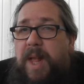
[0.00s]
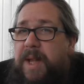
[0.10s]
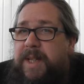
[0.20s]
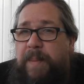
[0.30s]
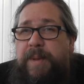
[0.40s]

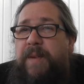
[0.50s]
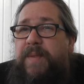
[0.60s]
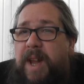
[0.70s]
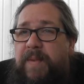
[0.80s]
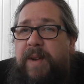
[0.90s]
Something I've
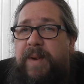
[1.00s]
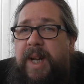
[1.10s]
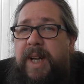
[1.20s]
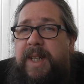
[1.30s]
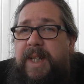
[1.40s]
never ever
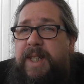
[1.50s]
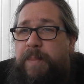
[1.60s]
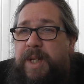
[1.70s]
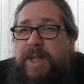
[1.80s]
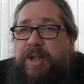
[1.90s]
had is a
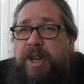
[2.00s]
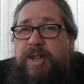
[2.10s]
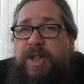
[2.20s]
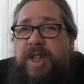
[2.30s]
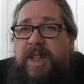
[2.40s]
pizza
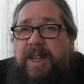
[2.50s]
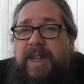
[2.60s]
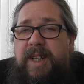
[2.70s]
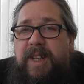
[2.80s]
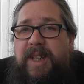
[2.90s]
crunch.
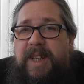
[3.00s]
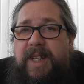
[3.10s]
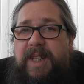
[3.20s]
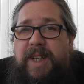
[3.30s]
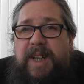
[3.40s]

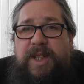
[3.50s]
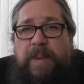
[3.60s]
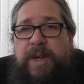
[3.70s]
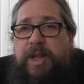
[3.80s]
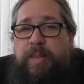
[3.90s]

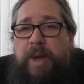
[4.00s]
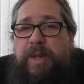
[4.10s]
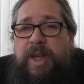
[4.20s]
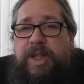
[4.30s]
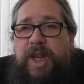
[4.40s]
Some of you will be out
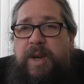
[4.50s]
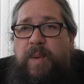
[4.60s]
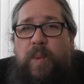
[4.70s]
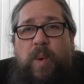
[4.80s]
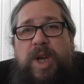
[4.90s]
there saying,
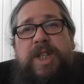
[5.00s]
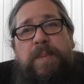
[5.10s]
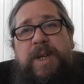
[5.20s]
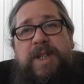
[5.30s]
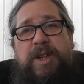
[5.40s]
what is a
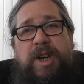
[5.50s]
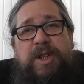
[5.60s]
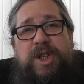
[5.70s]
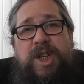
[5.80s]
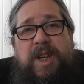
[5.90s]
pizza
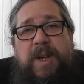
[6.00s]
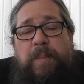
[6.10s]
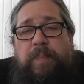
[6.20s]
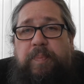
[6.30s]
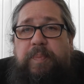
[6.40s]
crunch?
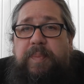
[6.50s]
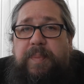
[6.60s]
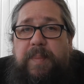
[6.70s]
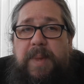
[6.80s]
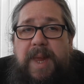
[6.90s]

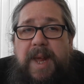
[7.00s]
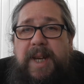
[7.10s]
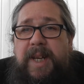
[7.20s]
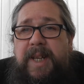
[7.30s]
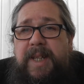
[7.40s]

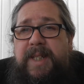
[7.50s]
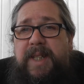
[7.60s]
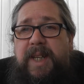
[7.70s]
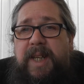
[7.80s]
It is